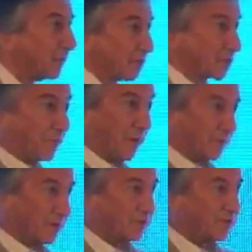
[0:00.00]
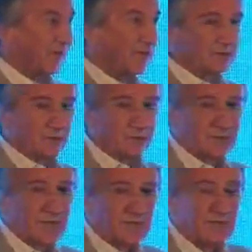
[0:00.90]
which is the publisher trade
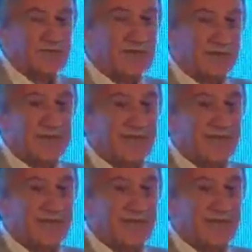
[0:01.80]
group, the ANA